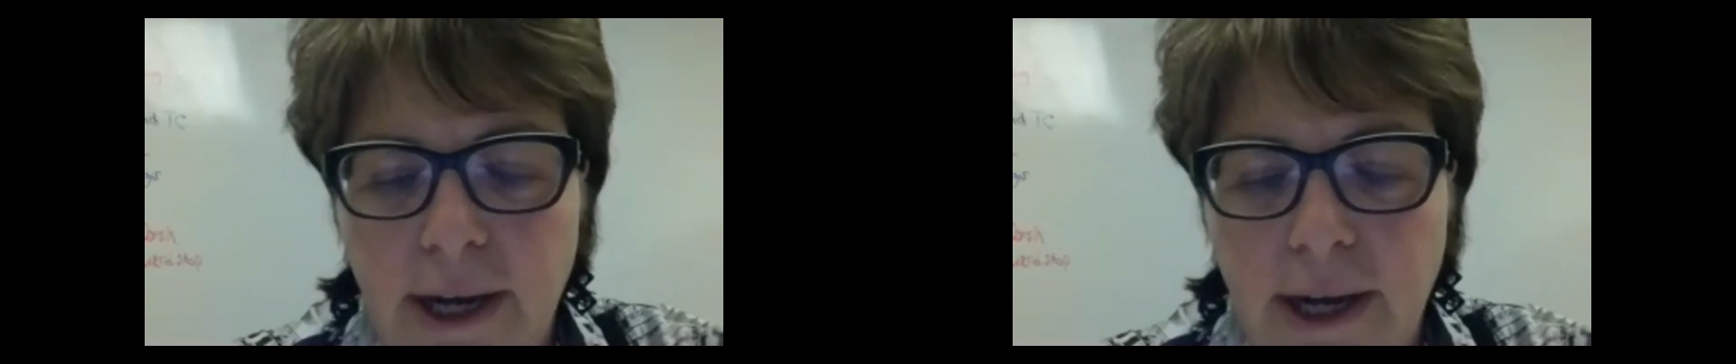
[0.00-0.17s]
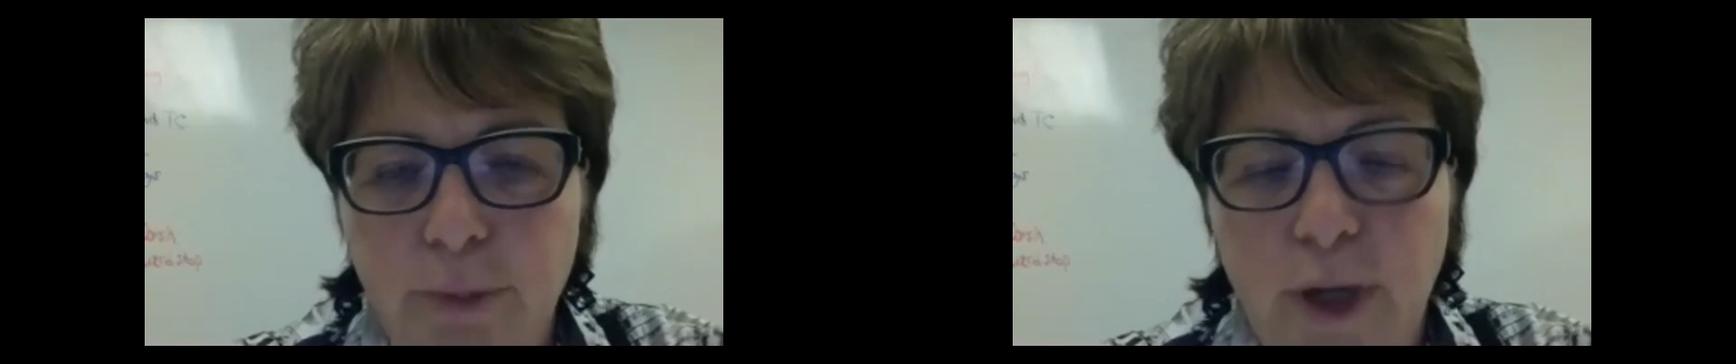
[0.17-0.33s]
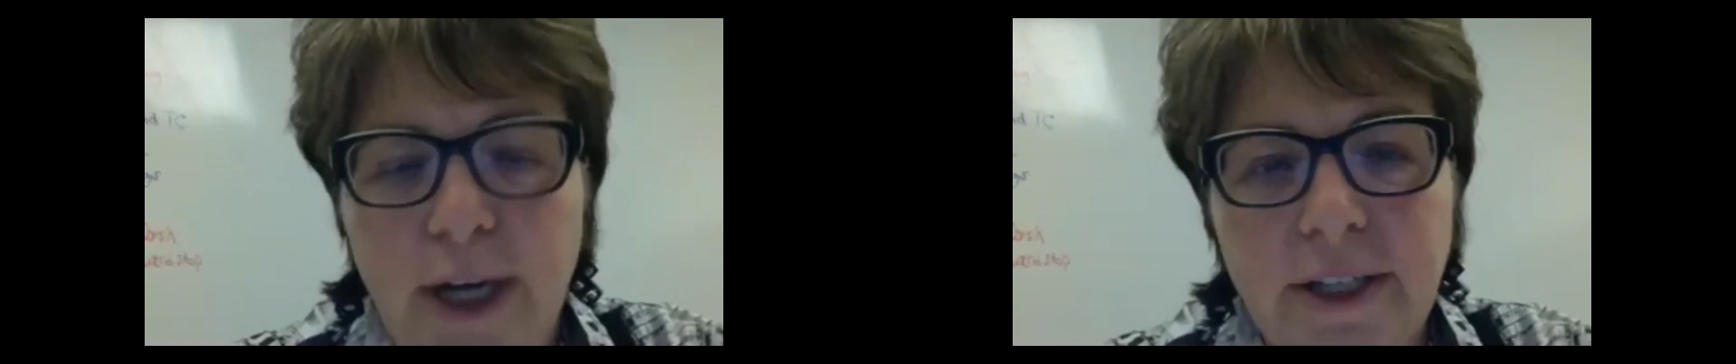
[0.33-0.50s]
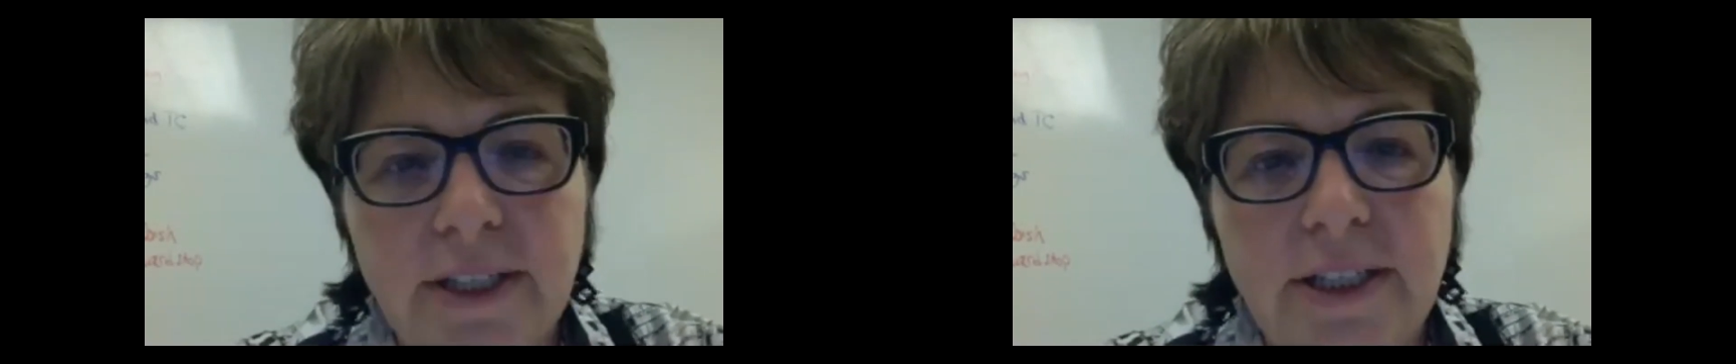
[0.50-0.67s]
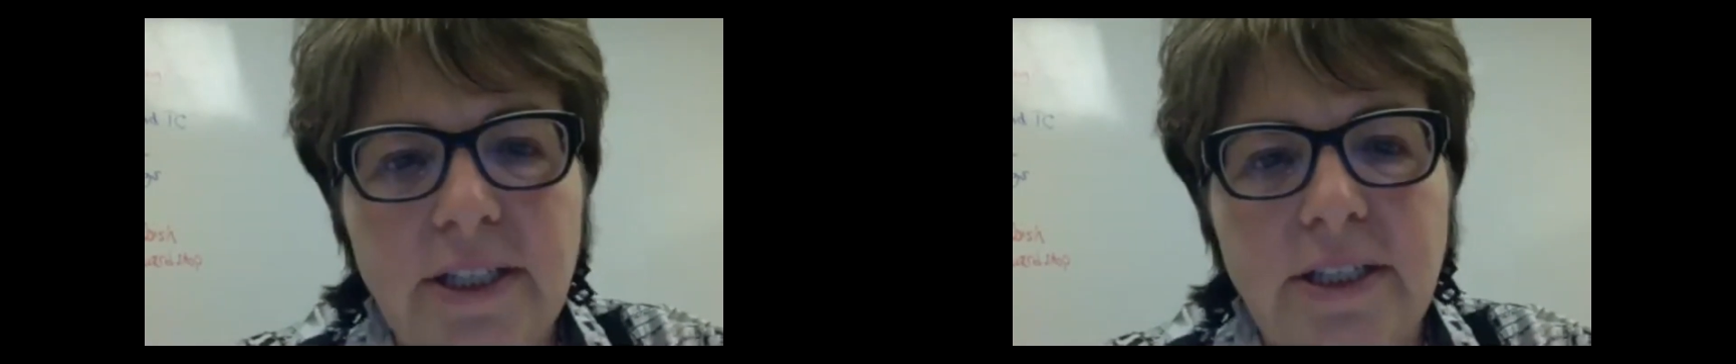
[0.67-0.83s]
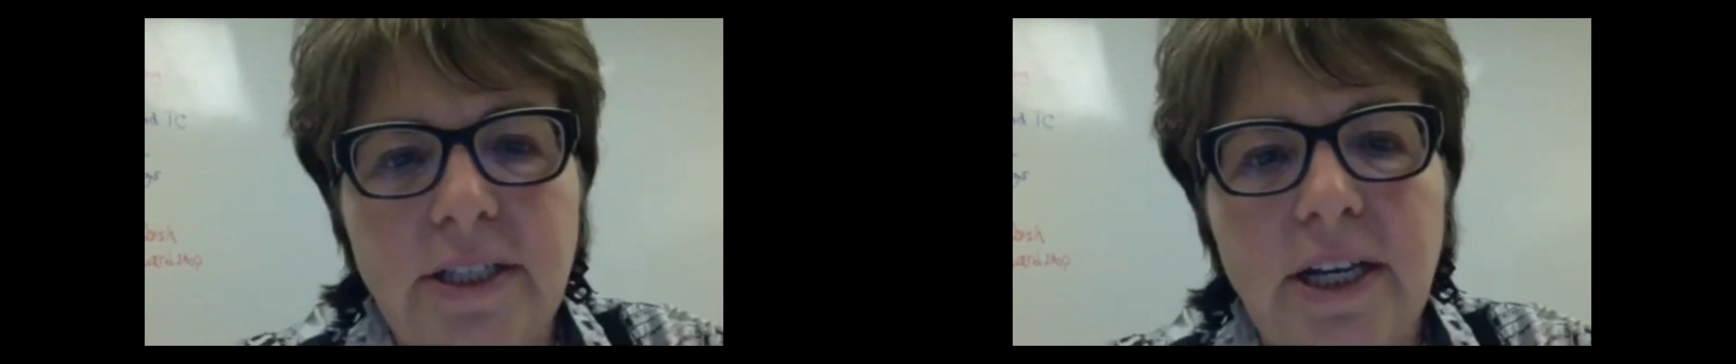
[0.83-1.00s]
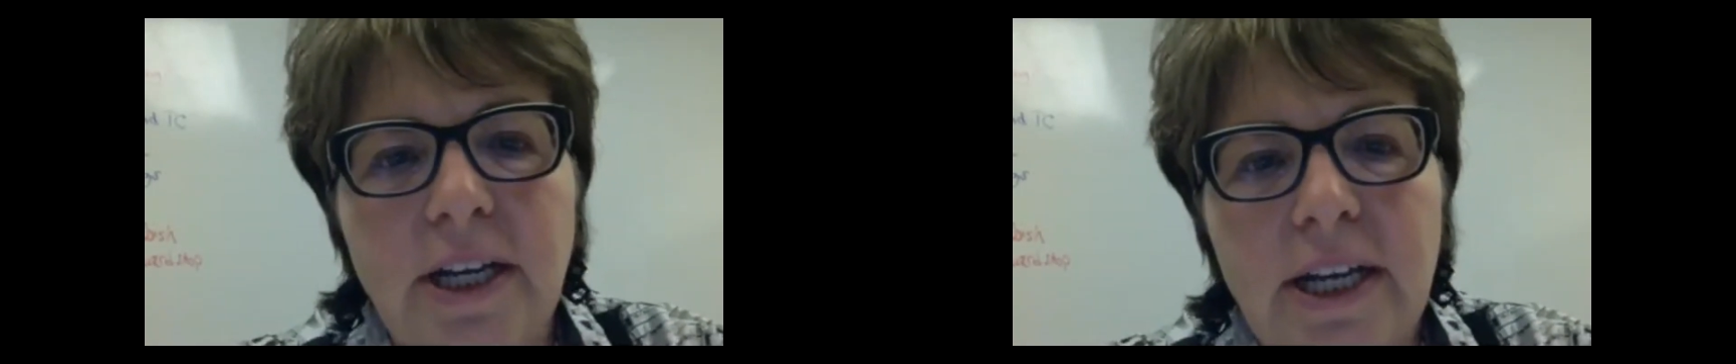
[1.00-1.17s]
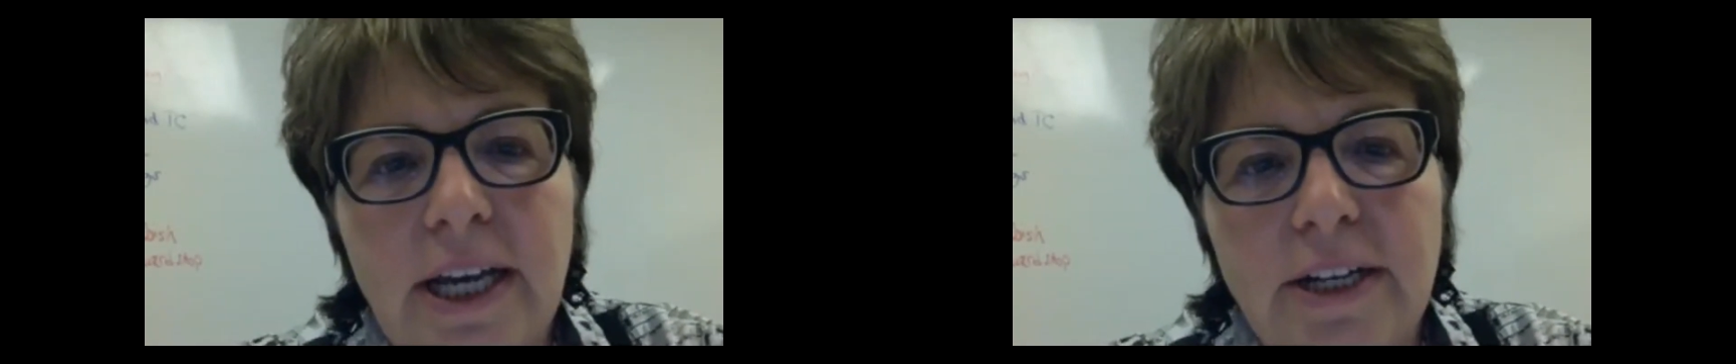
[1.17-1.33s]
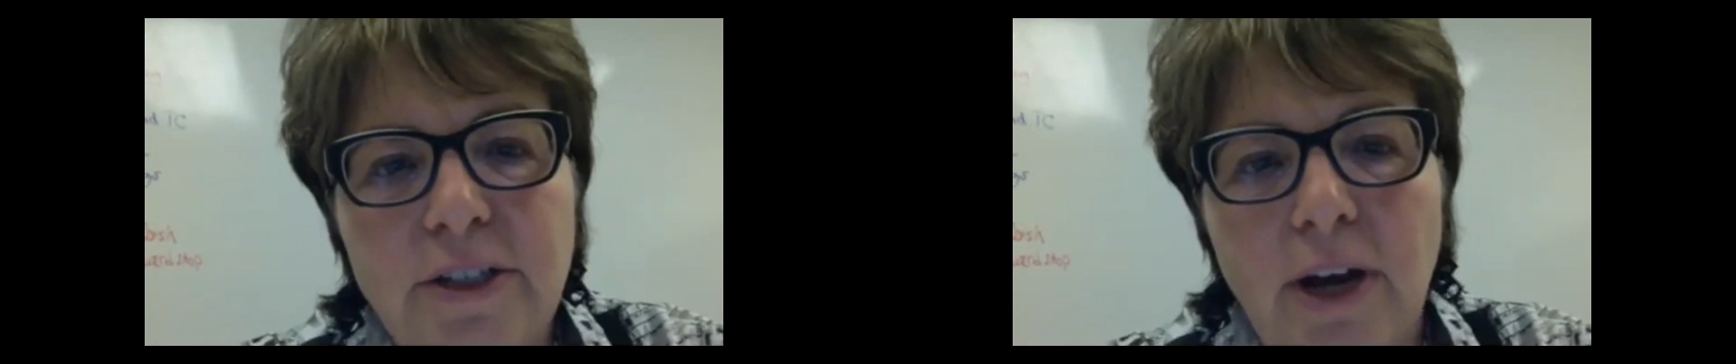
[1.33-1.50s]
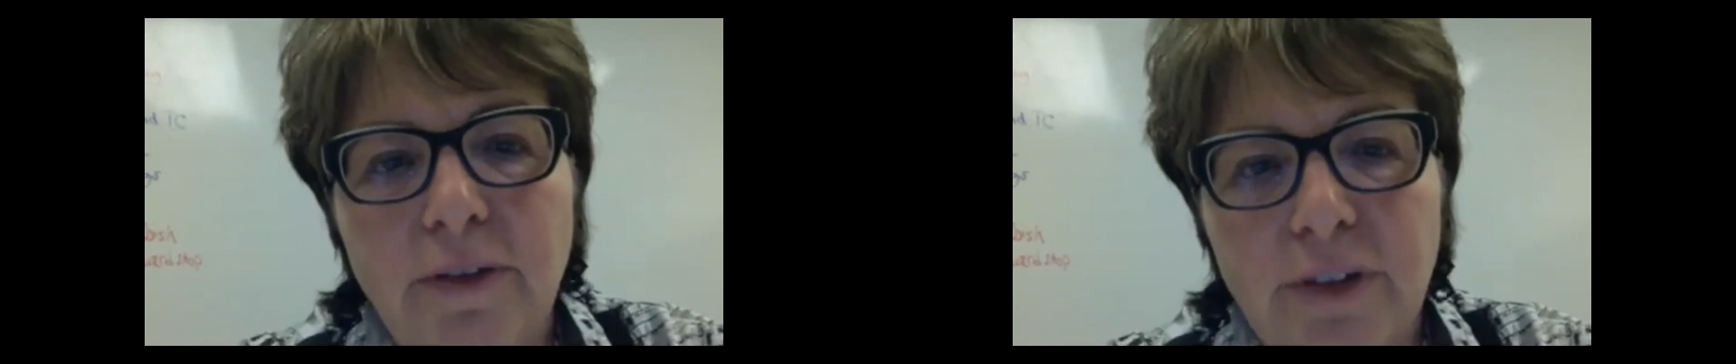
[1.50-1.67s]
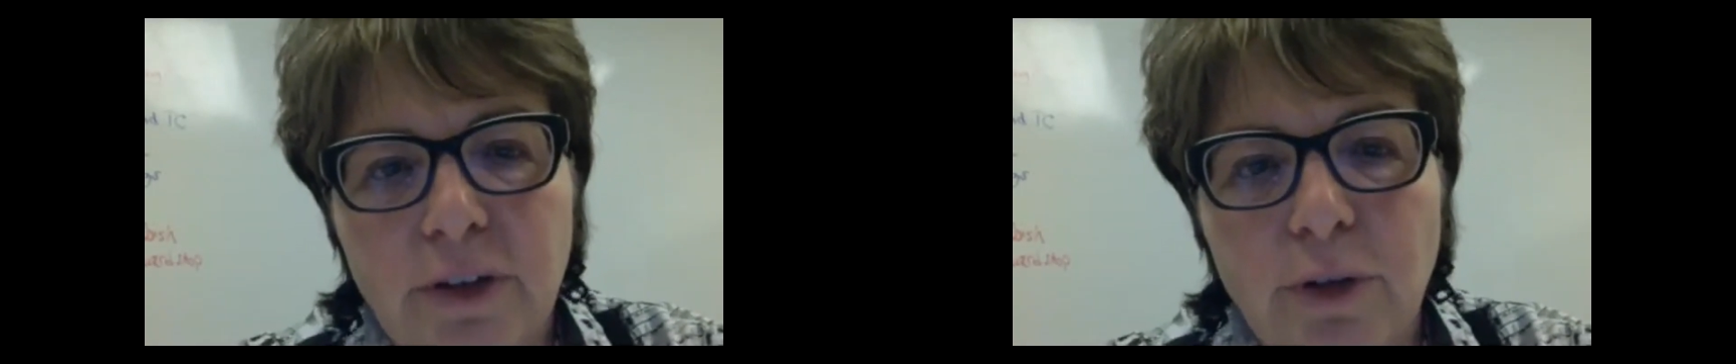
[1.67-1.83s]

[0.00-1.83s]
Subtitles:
practices, and it's often